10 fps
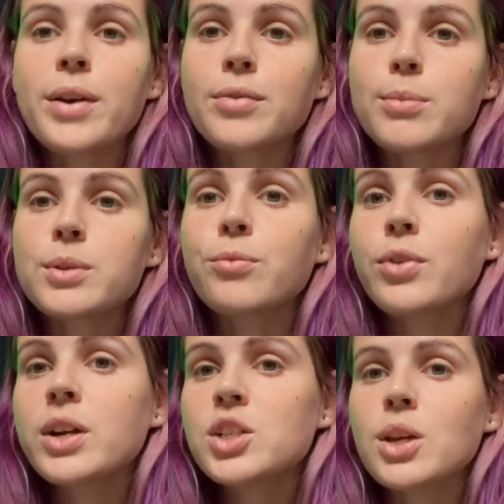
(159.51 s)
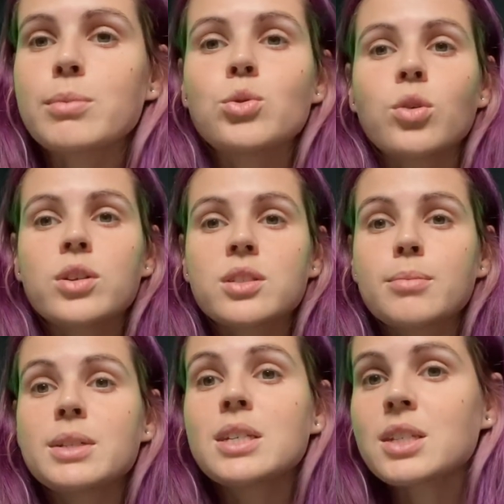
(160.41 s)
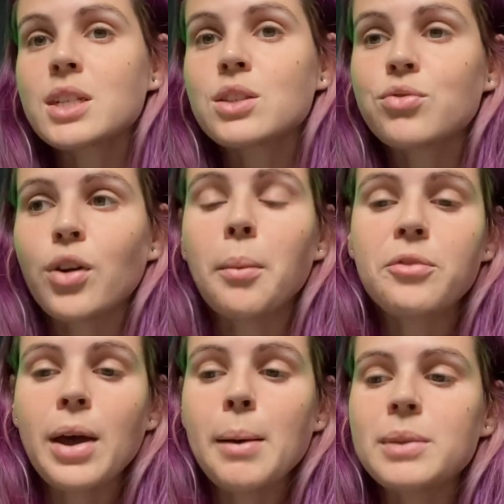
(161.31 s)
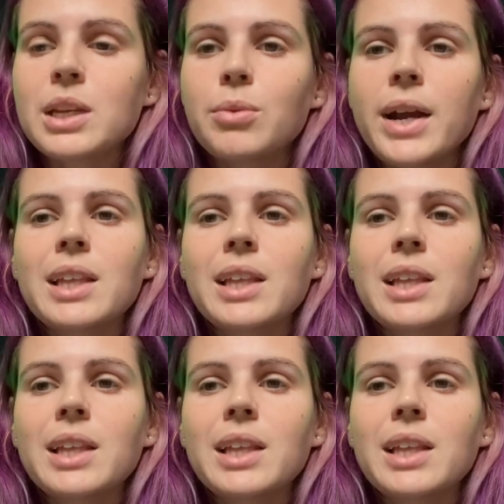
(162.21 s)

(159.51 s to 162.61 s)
from some friendships or some distance from family, right?